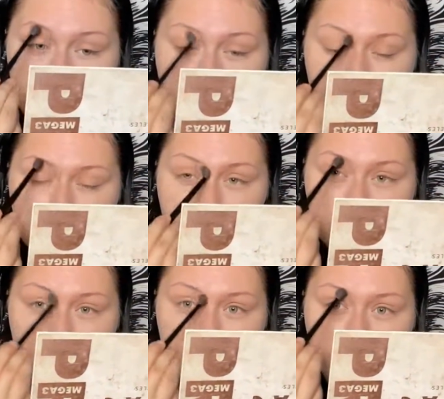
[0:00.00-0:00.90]
and just do
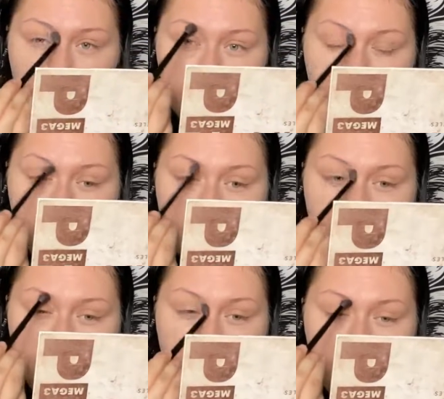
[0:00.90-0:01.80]
this right under the
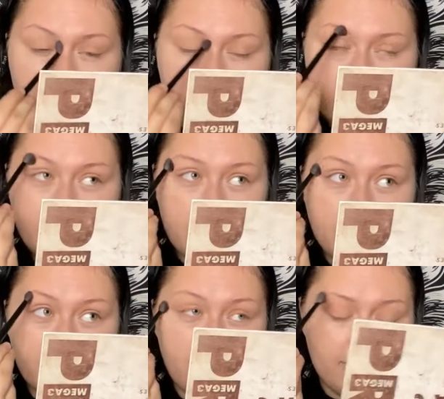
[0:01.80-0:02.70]
brow bone to make
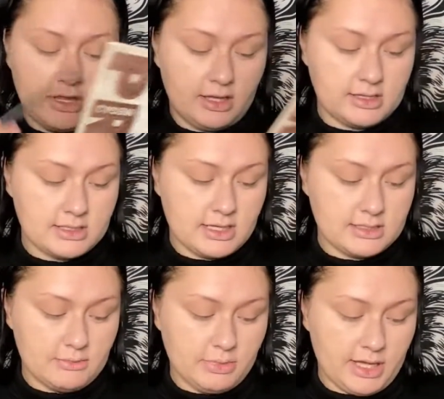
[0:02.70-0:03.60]
sure everything is nice
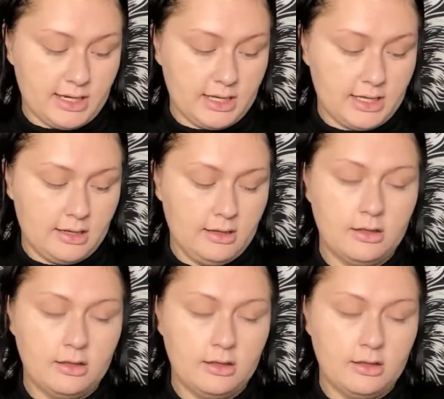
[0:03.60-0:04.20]
and blended.